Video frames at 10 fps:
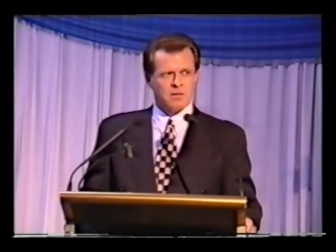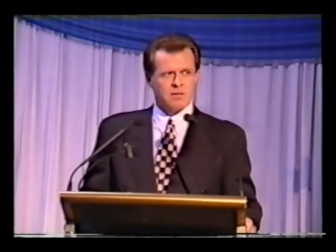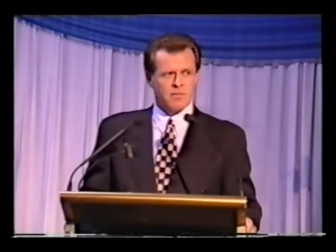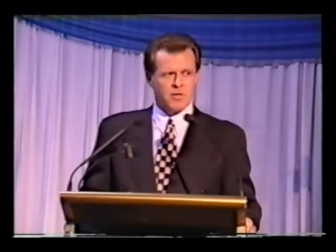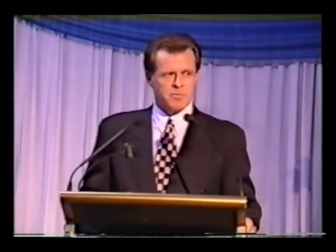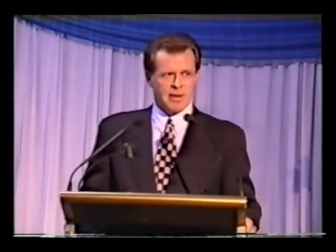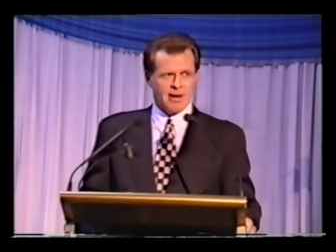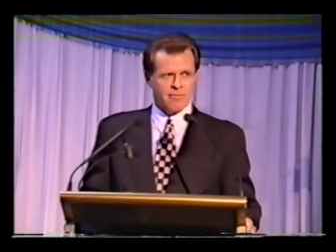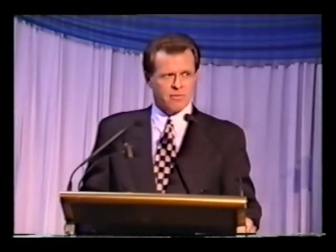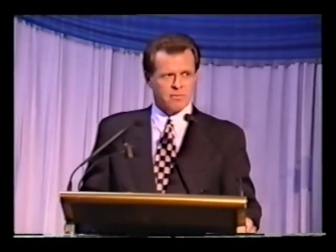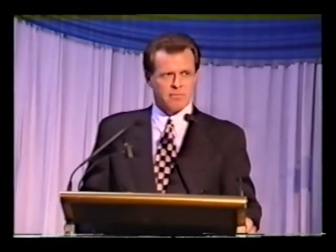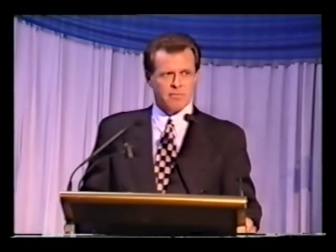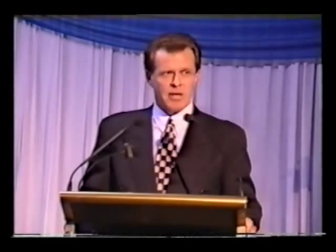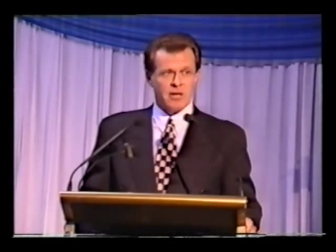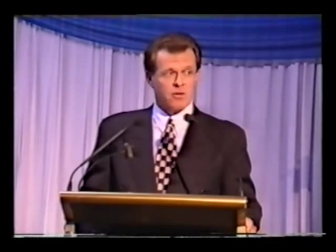the most powerful
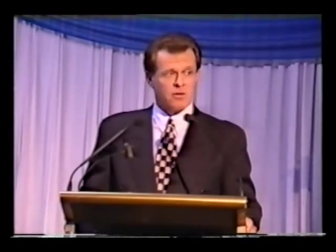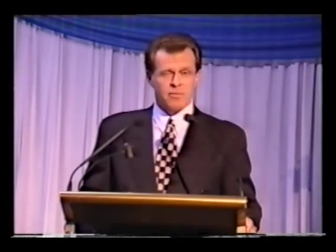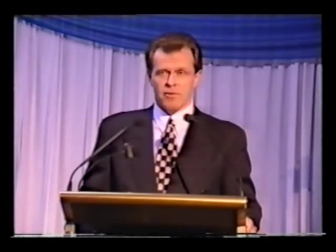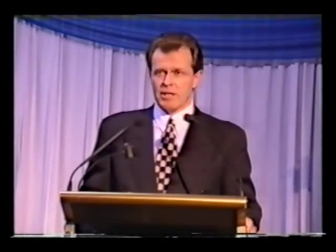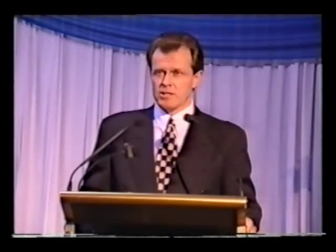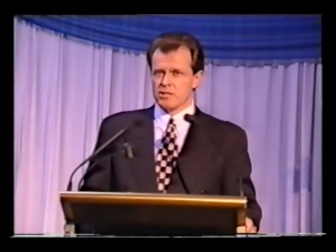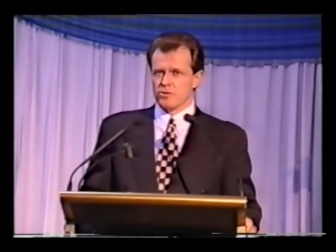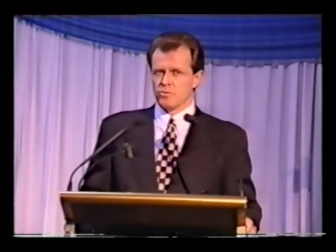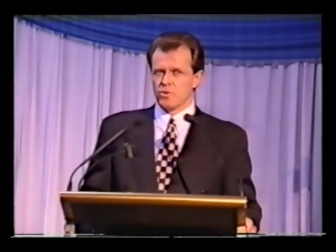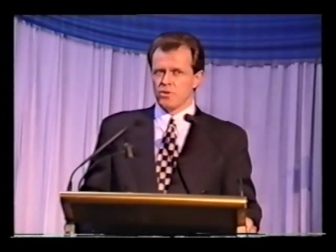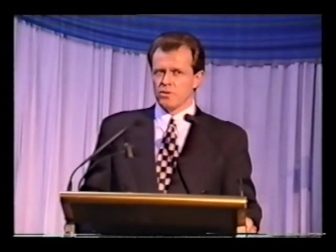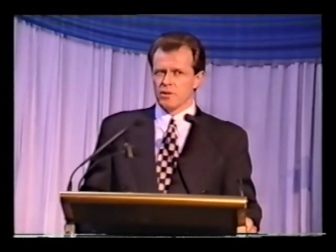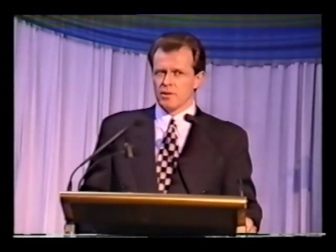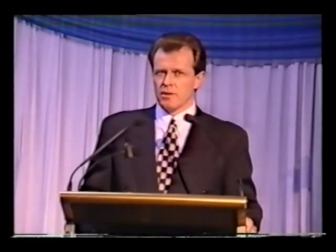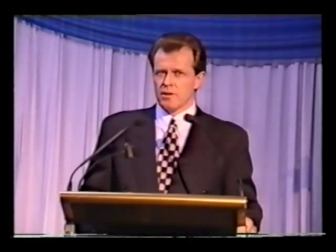media corporation in the world,
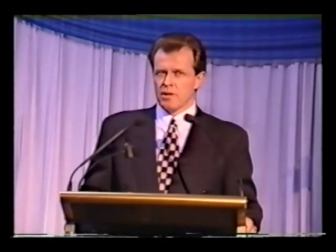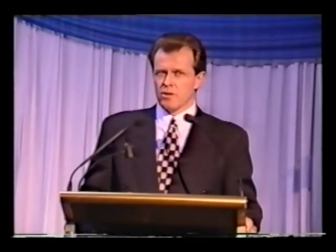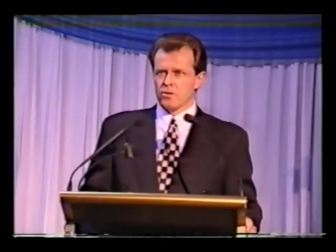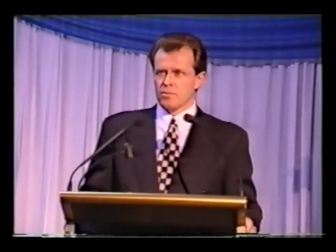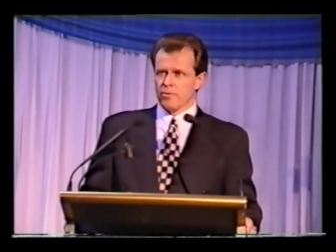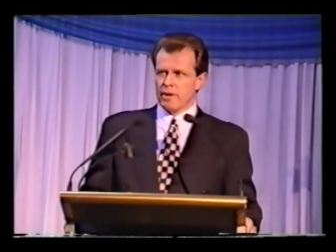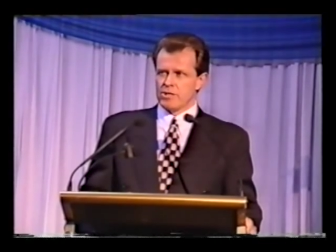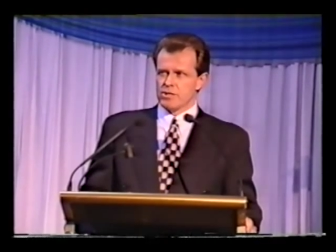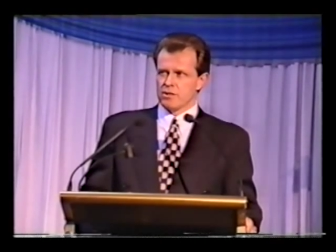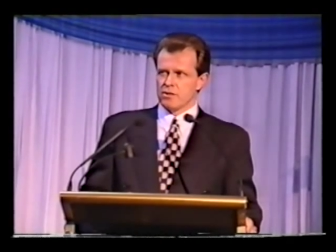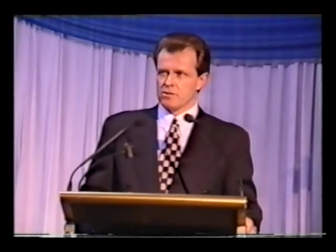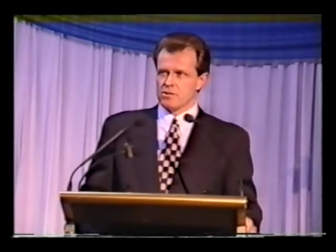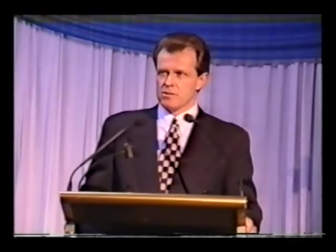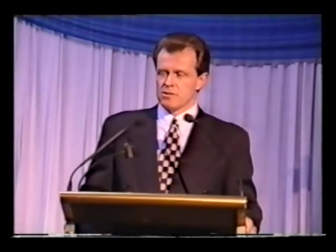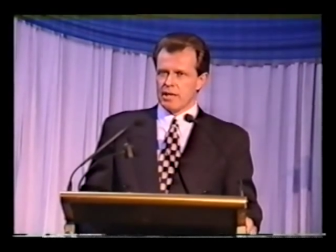and a corporation that
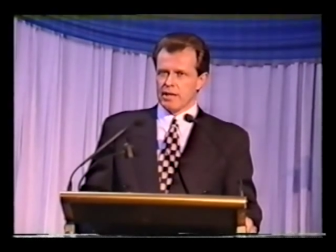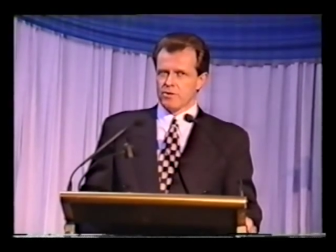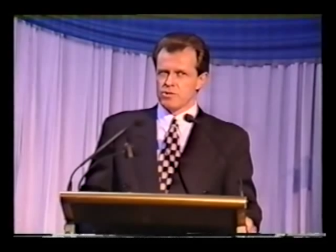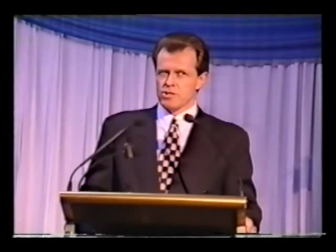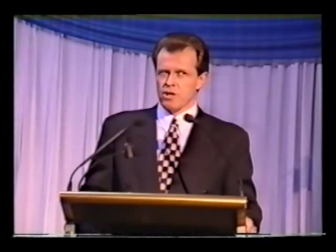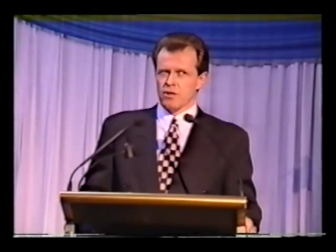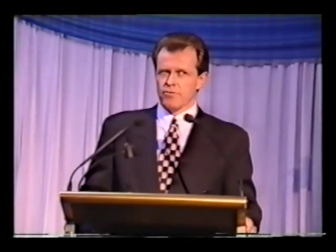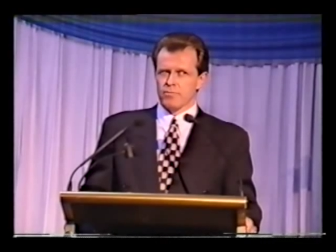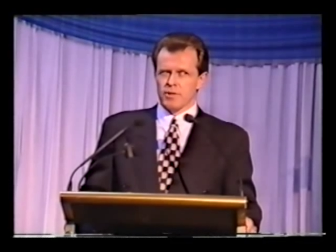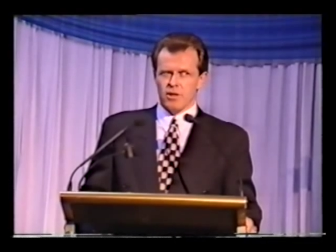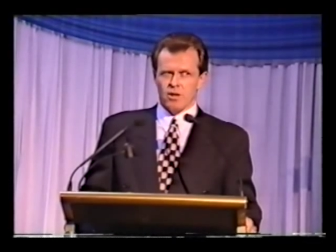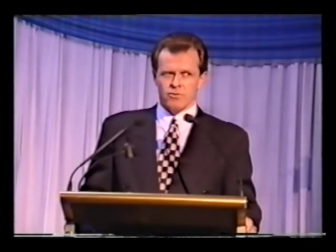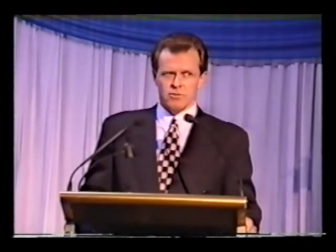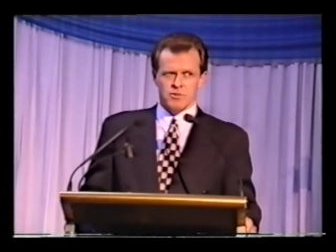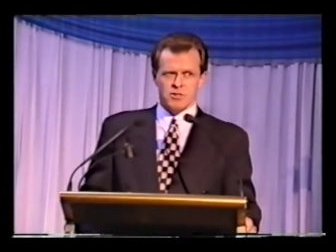has taken soccer from the
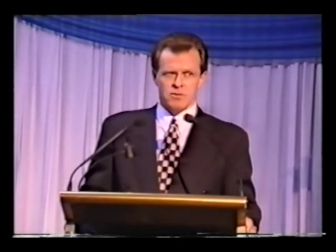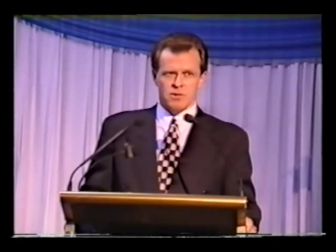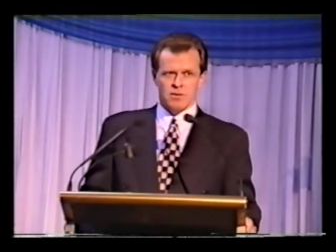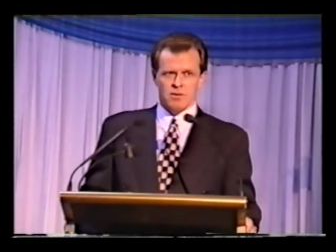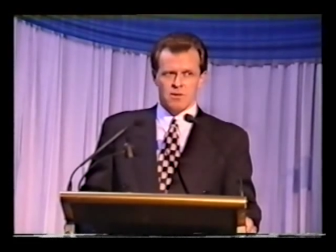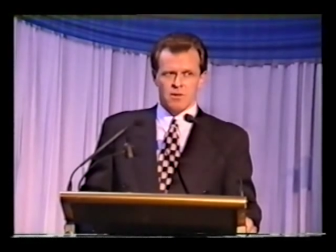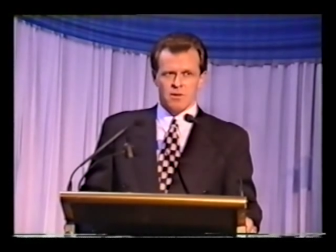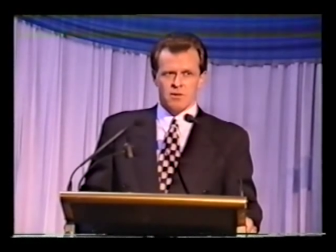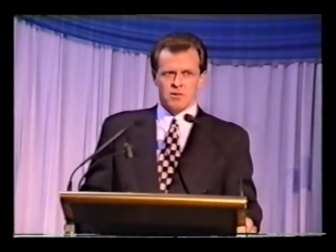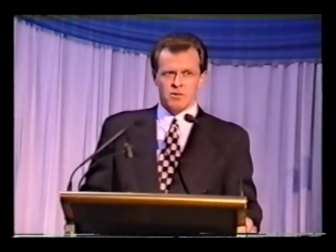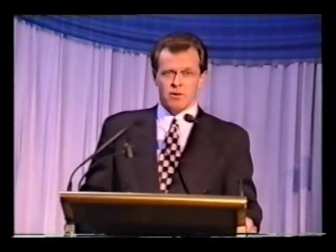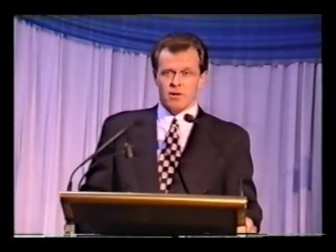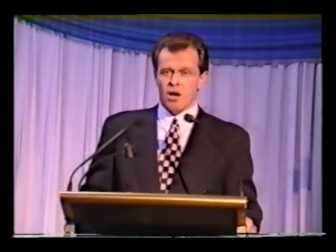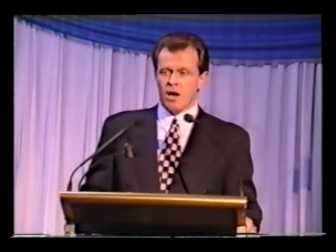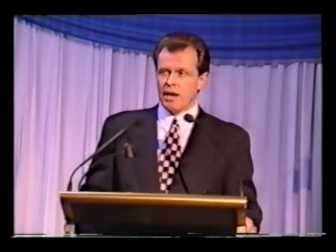doldrums to a to a
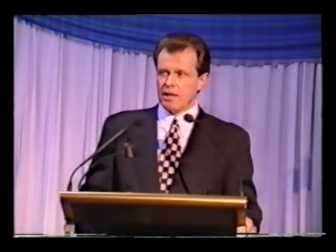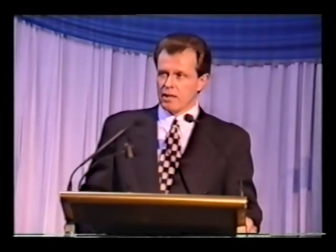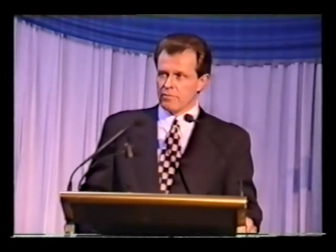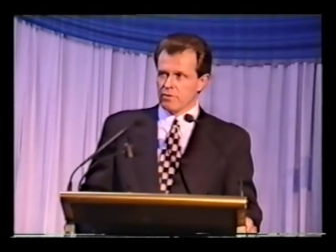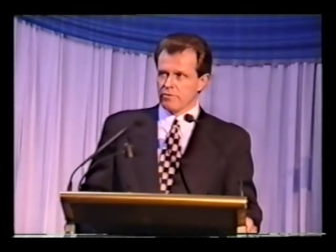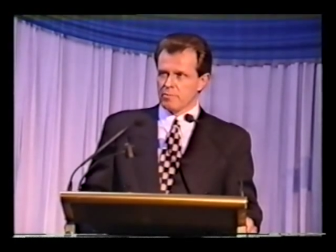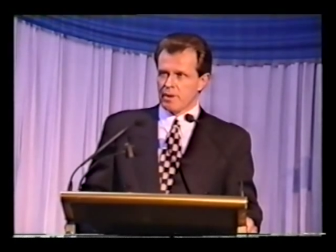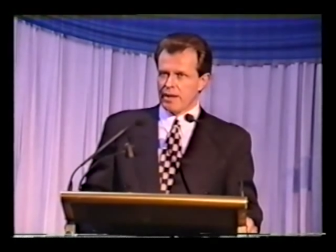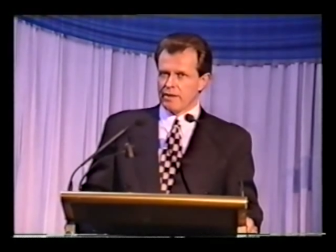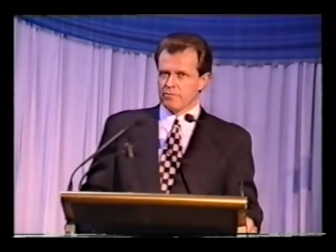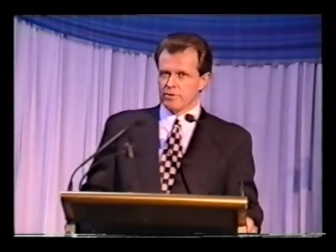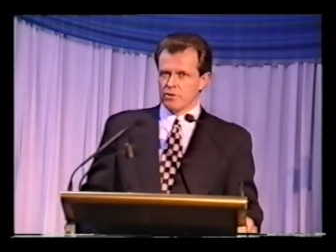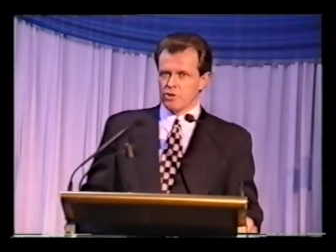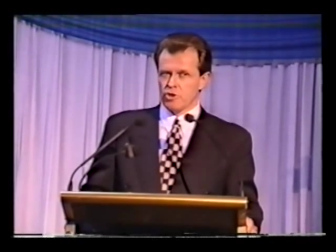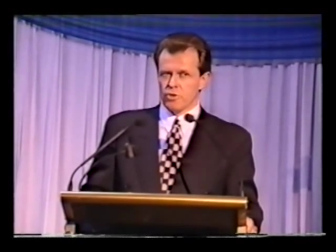higher level of a playing
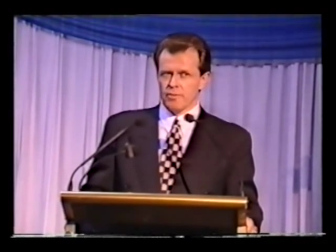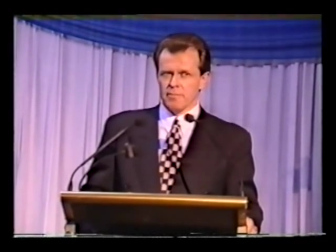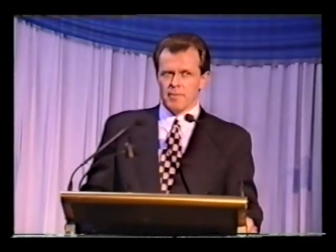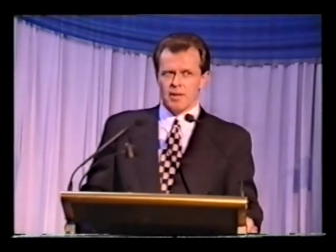field in Europe.